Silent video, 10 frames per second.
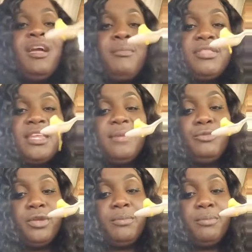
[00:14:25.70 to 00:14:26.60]
I say them
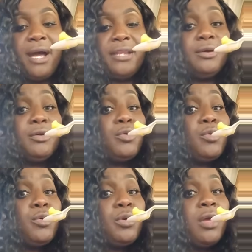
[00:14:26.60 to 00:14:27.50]
doing bad.
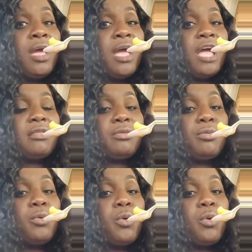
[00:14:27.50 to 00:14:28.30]
As